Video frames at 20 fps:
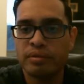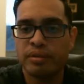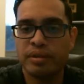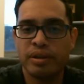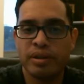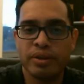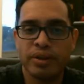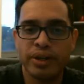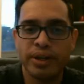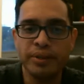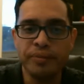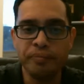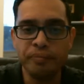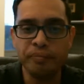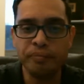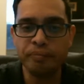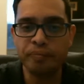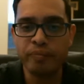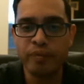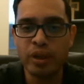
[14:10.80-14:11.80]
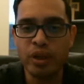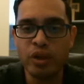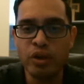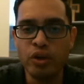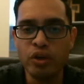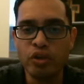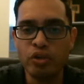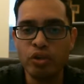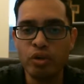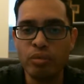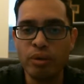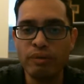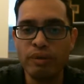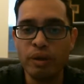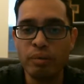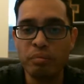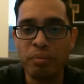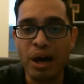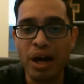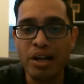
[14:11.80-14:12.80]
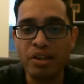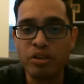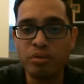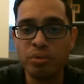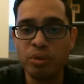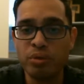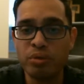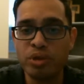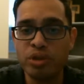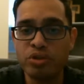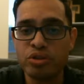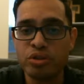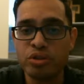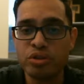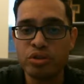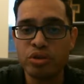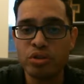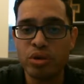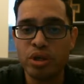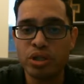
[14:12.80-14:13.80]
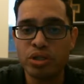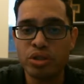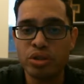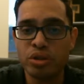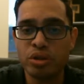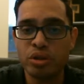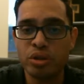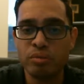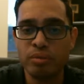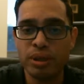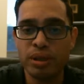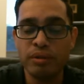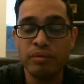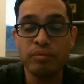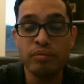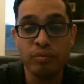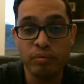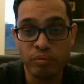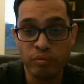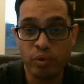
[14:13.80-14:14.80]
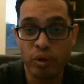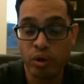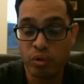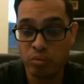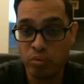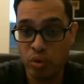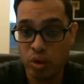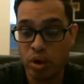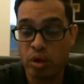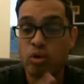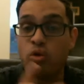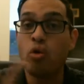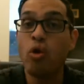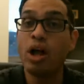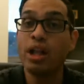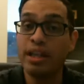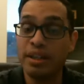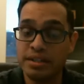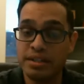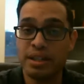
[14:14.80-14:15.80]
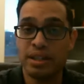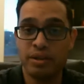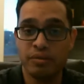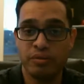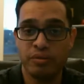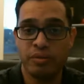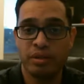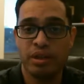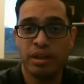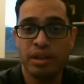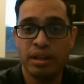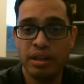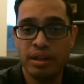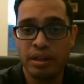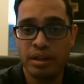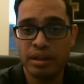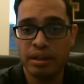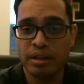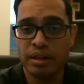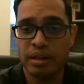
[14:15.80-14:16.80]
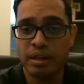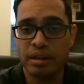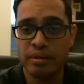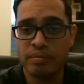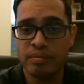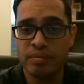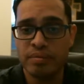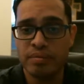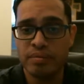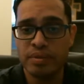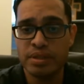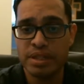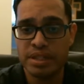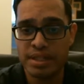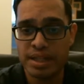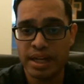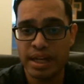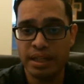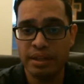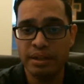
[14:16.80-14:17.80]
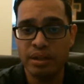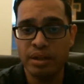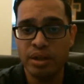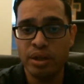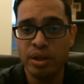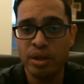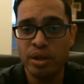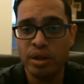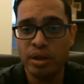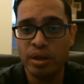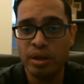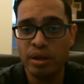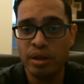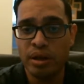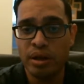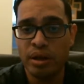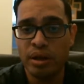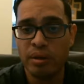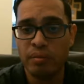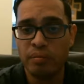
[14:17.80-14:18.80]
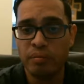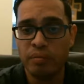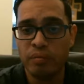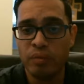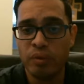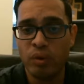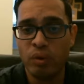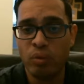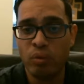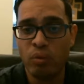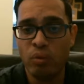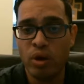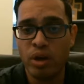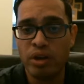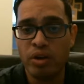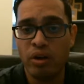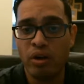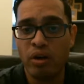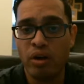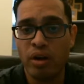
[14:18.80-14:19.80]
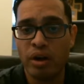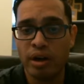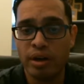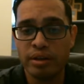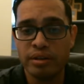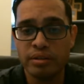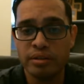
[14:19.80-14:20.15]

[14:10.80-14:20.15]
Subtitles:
All right. So maybe a possible research question could be, for a more qualitative design, what are